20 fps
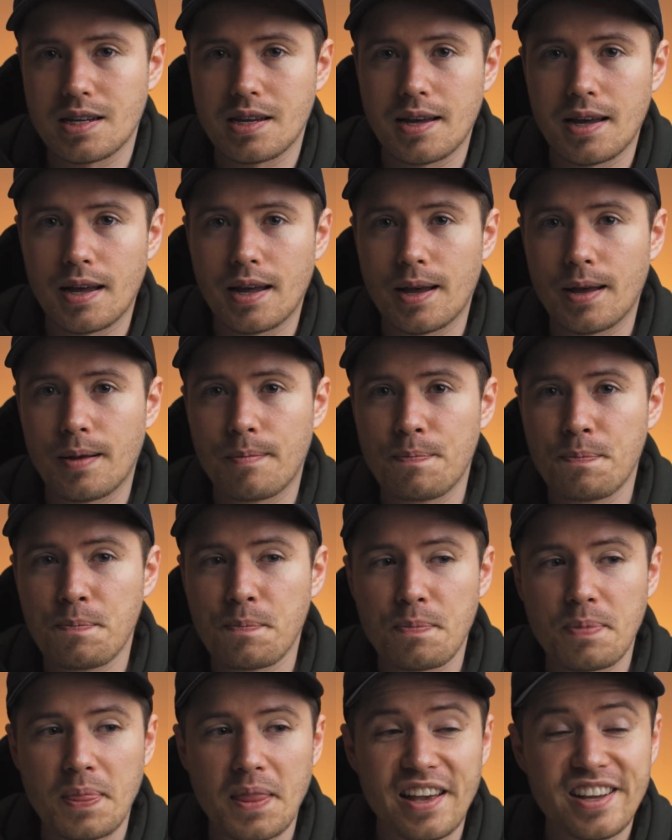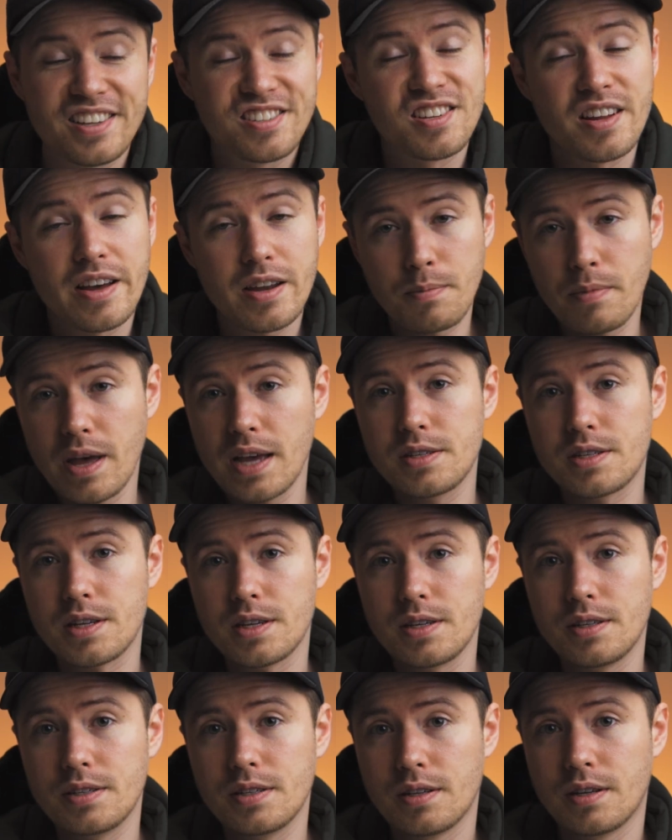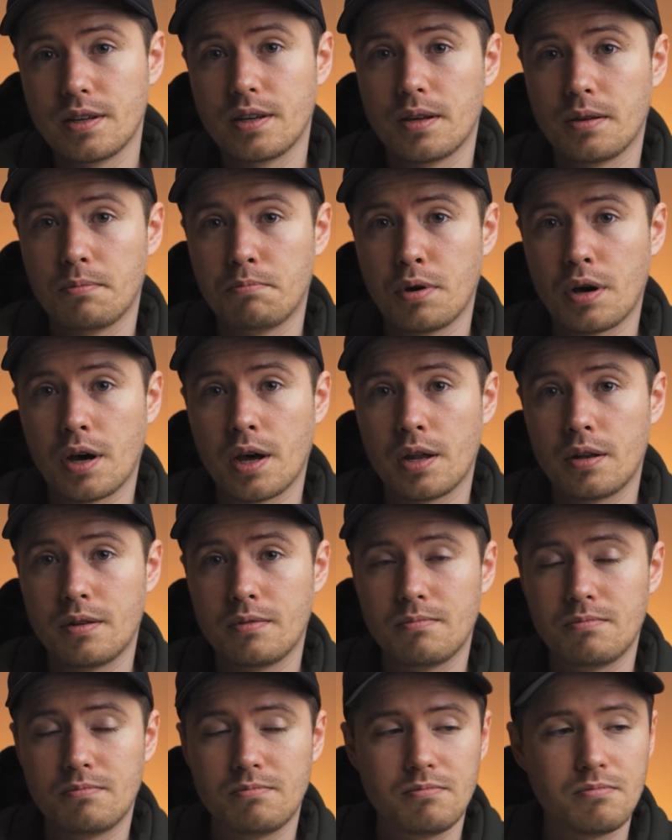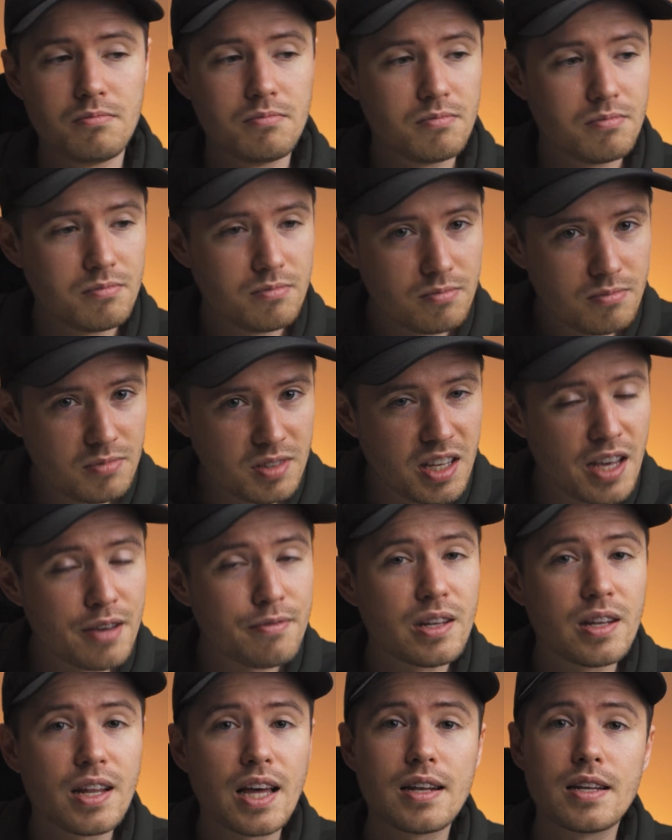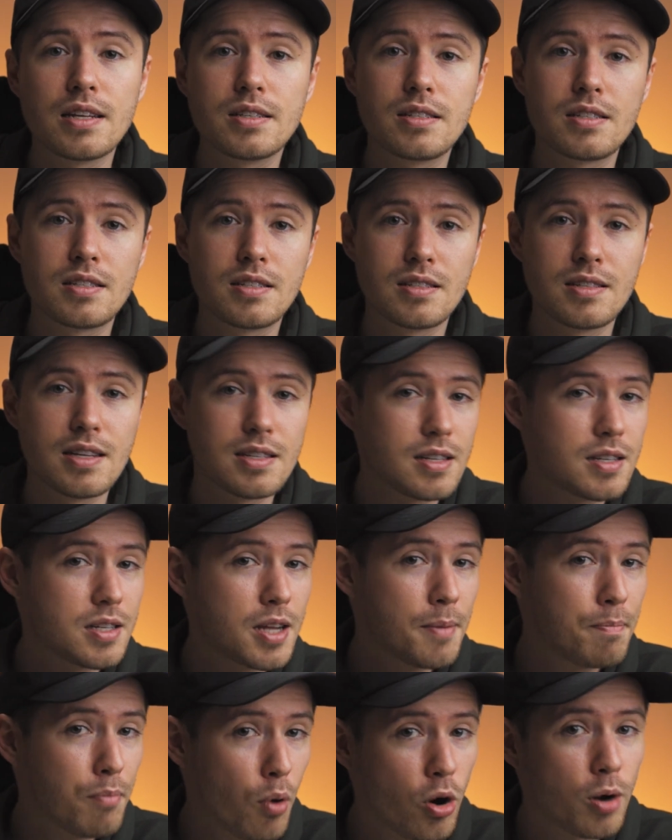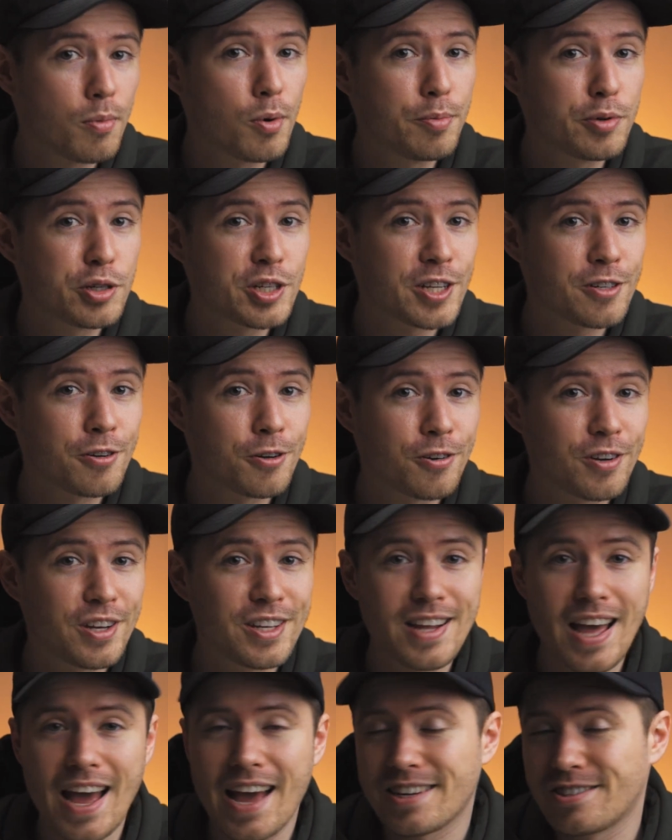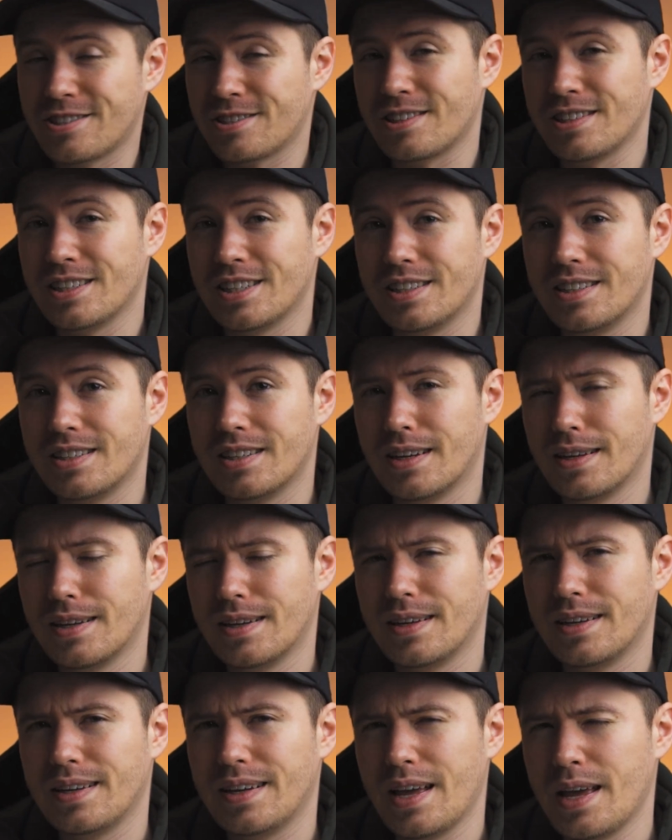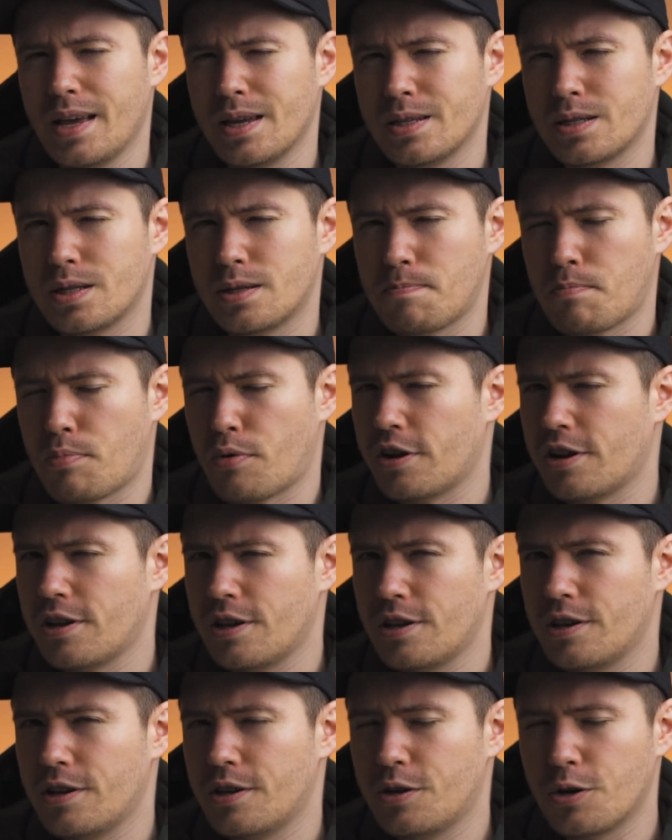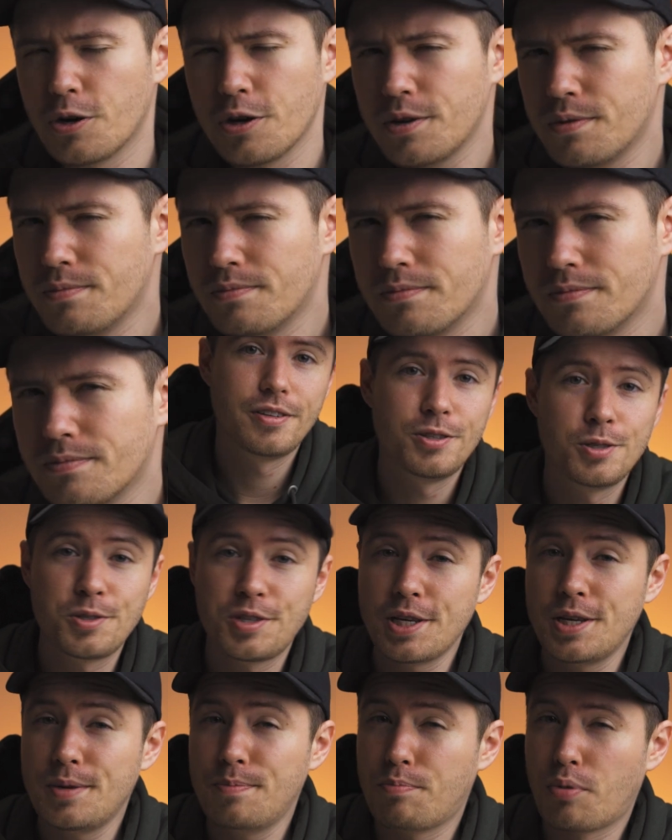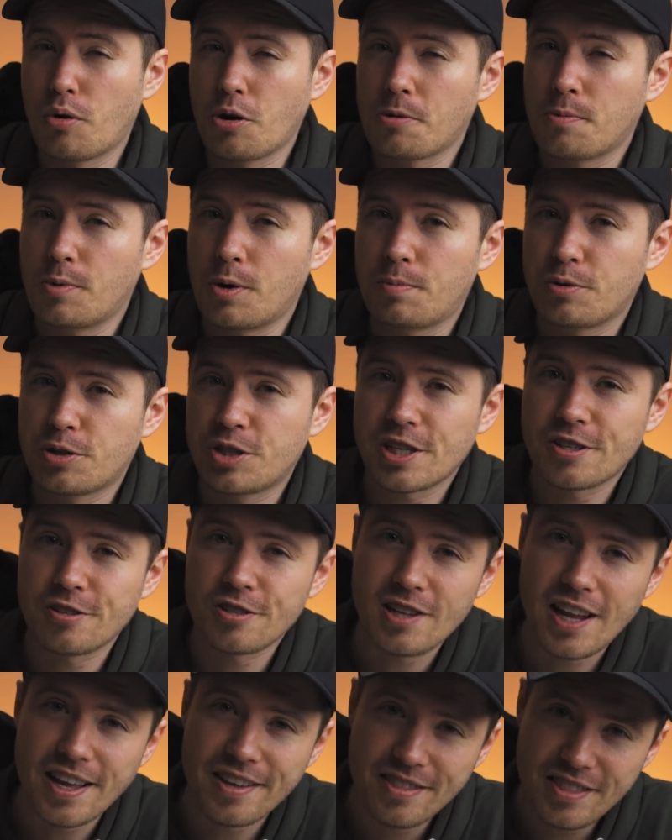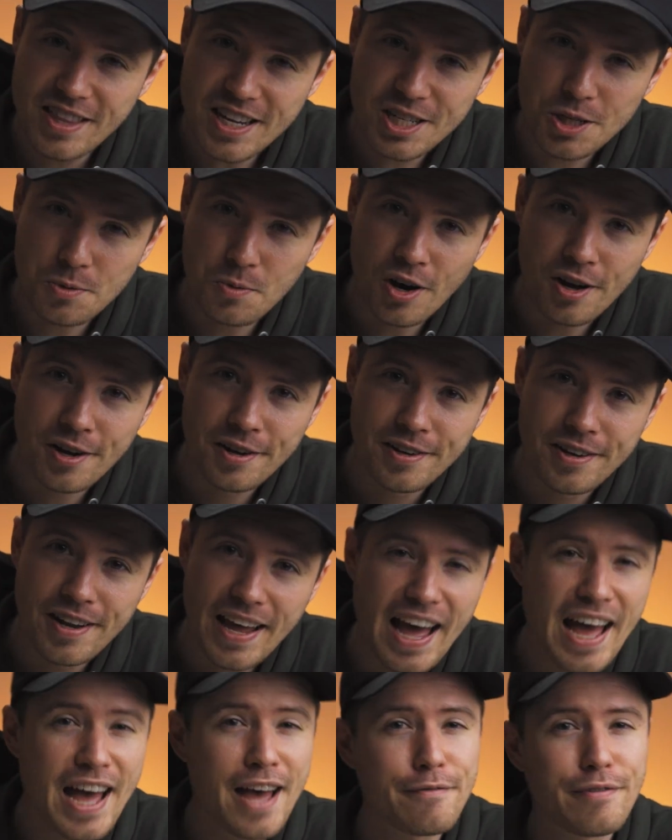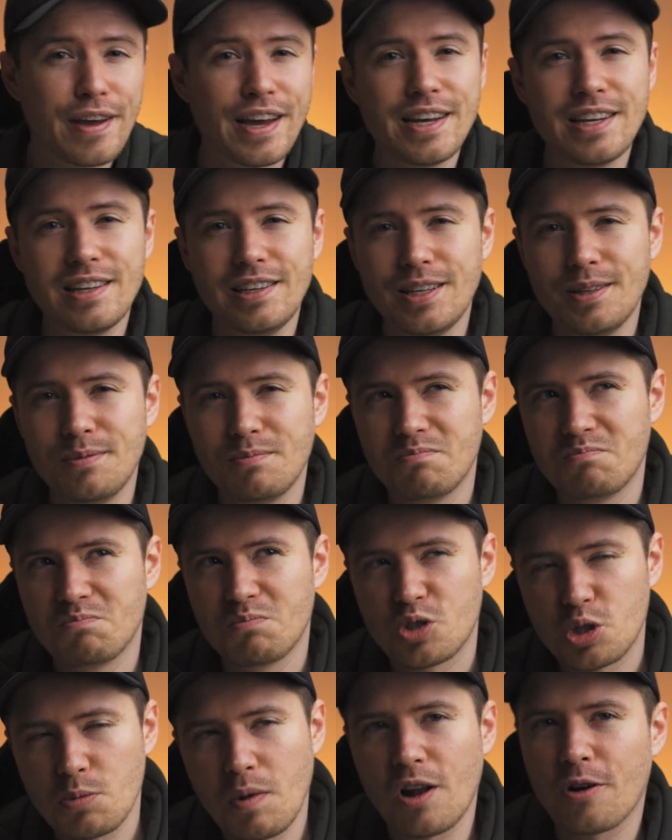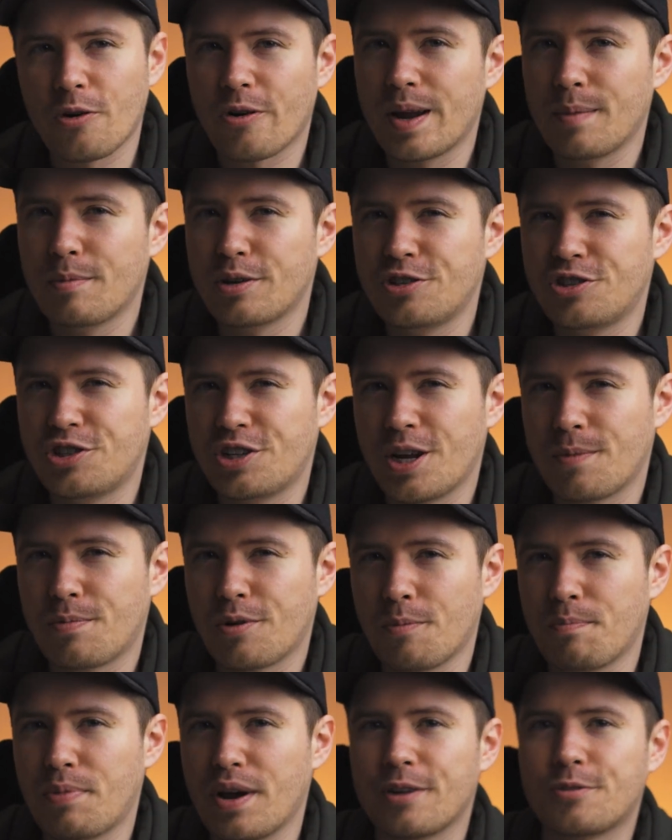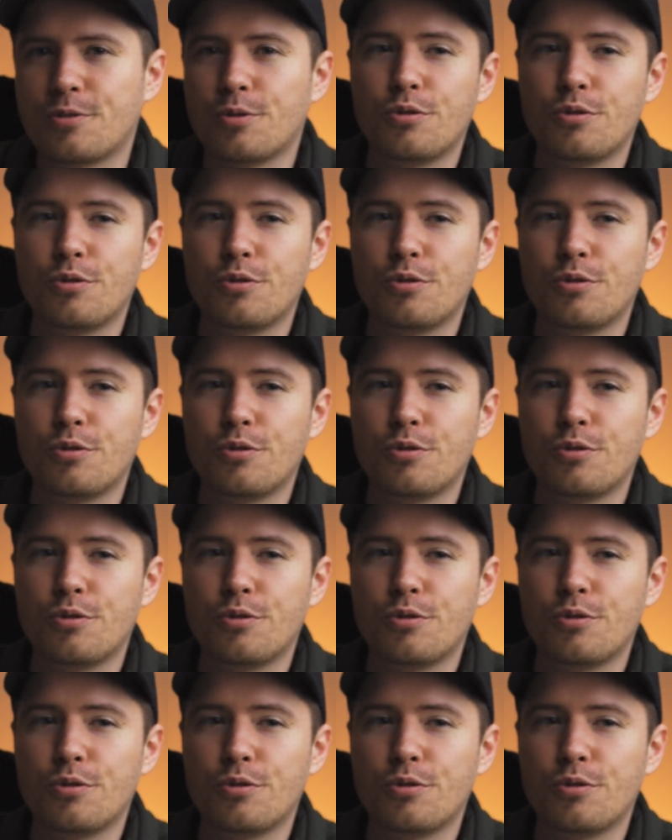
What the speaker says: not amazing, but given that this is a portable projector, it actually is pretty good. You see, portable projectors like this one have a smaller image chip compared to